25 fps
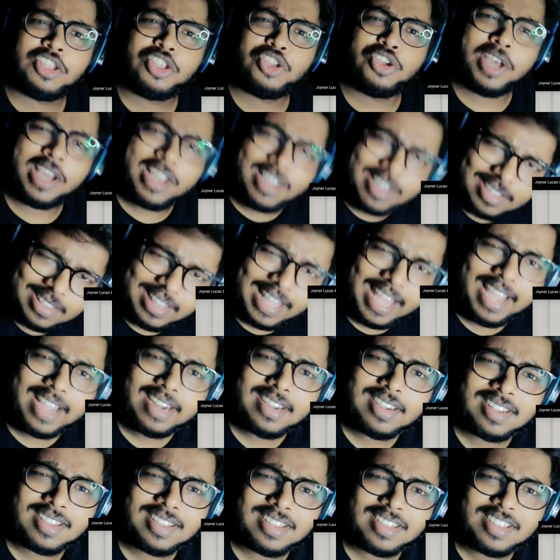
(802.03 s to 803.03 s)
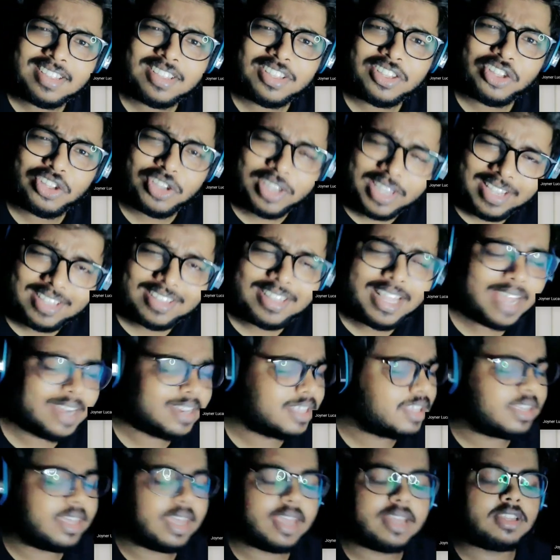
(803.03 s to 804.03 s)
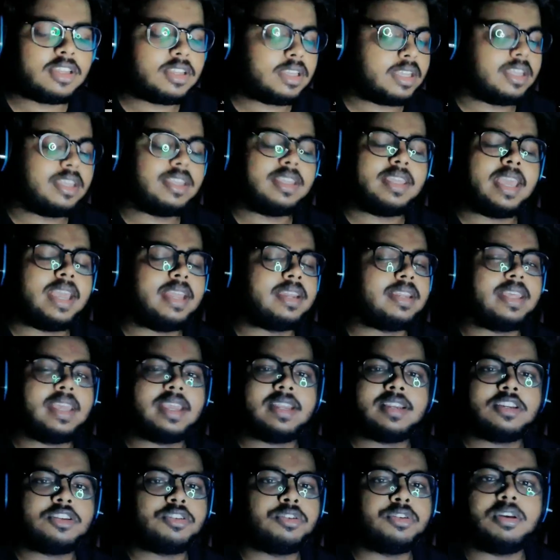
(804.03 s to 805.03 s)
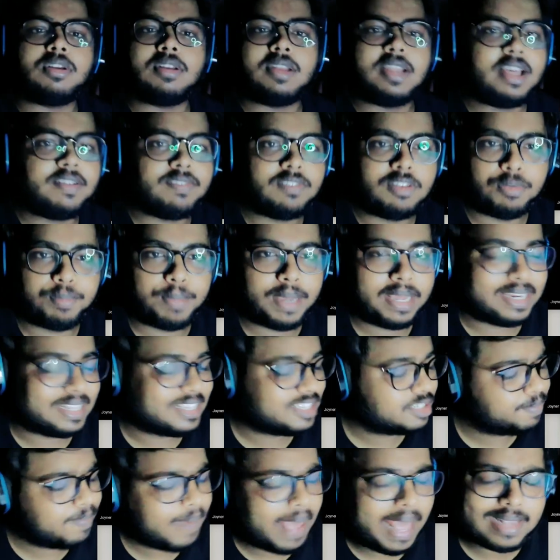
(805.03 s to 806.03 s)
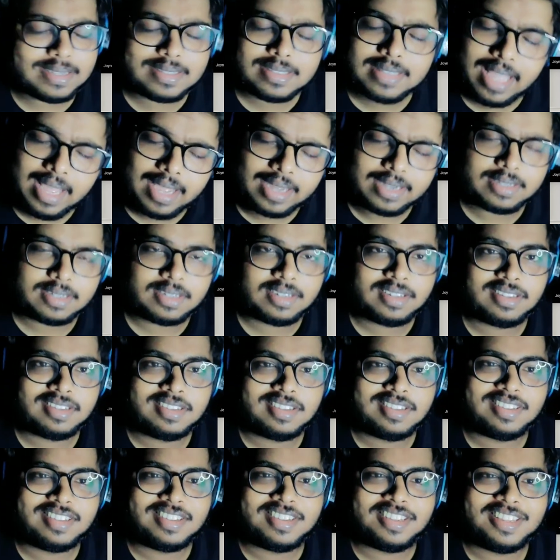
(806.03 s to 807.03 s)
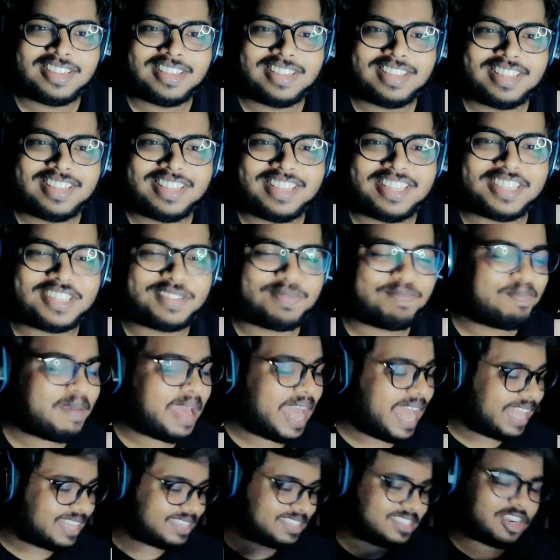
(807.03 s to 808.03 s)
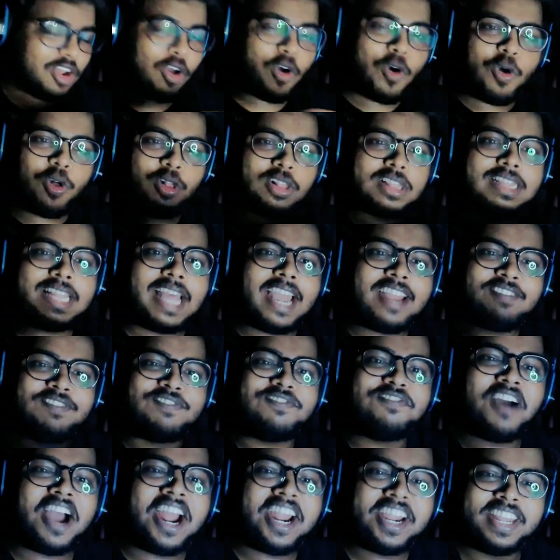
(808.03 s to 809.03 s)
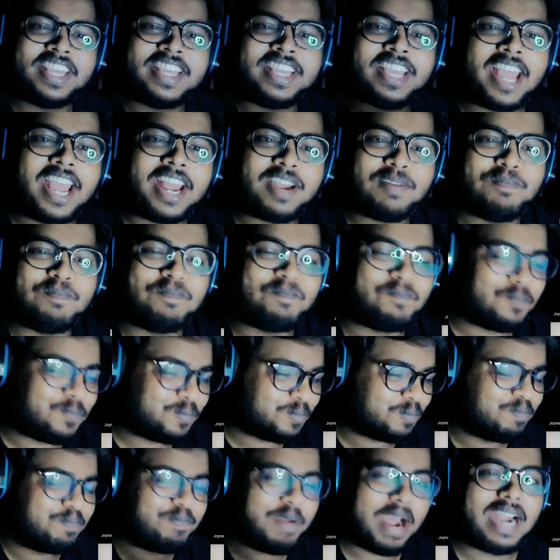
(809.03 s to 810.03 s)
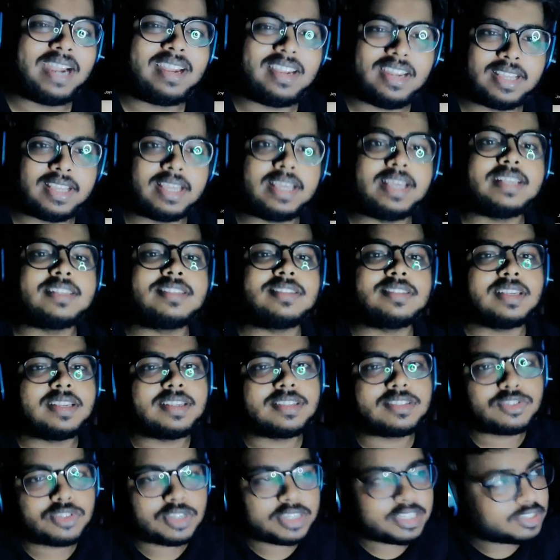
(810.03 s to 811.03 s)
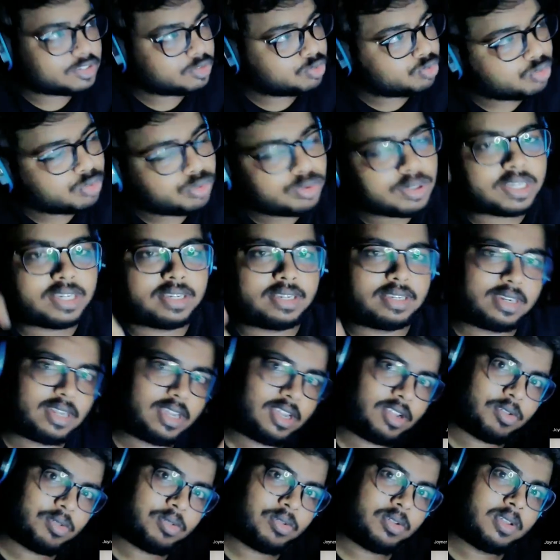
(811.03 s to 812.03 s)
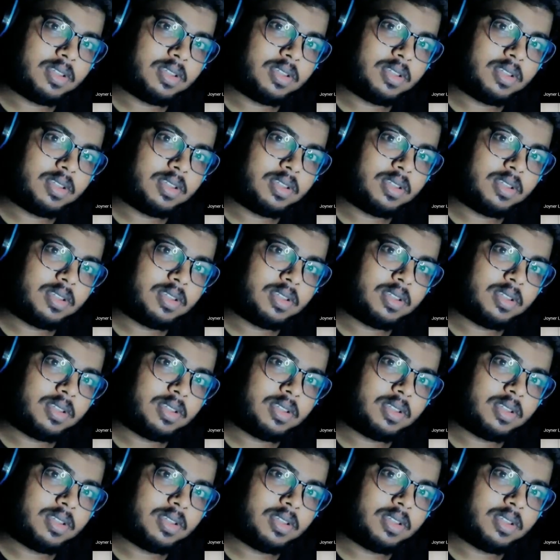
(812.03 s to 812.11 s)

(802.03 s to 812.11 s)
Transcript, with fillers: You heard that? You hear that? He can he can get to your level, man. He's past that. He's past all that fighting and battling. He's he's he's ruling now.